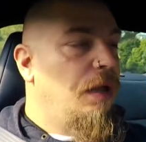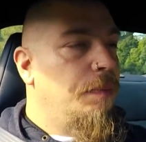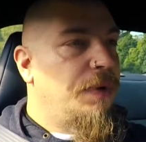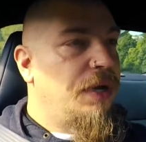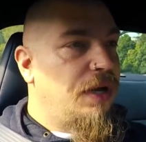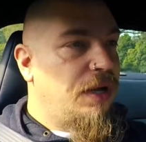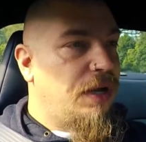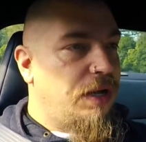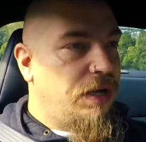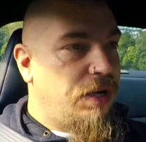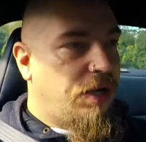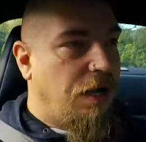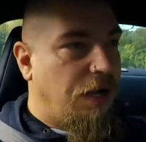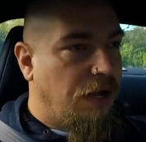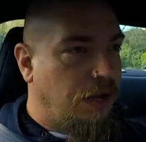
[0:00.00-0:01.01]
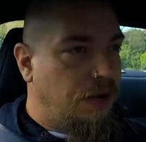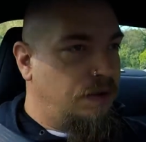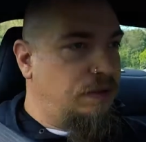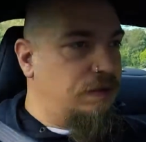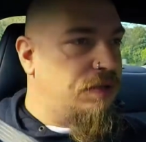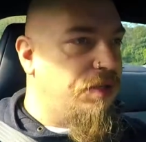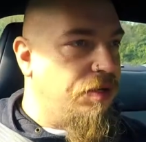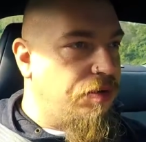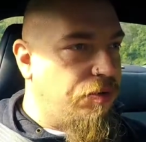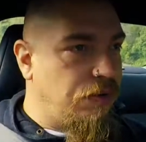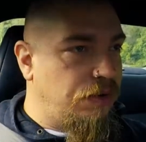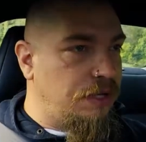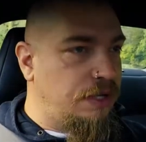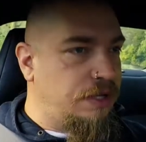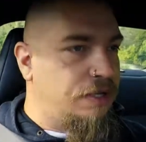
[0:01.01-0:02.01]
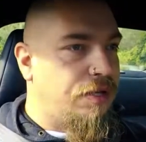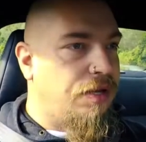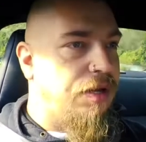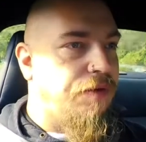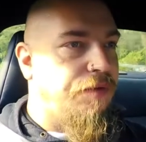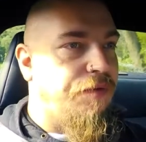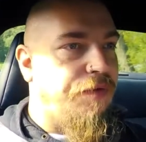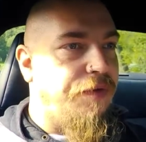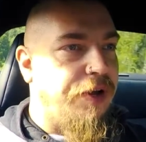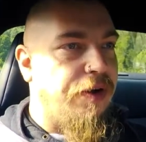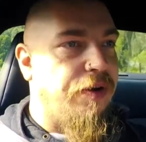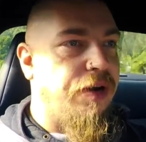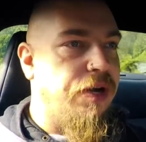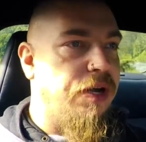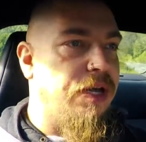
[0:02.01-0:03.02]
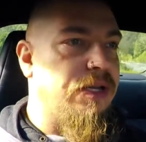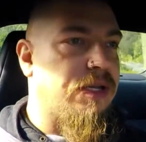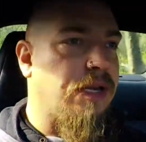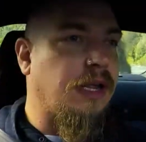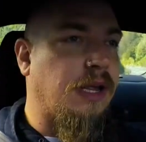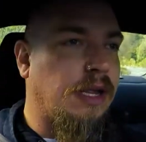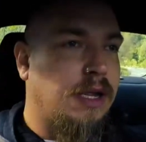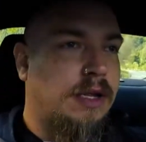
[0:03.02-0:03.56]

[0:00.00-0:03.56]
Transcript: But no, it holds the corners very nicely.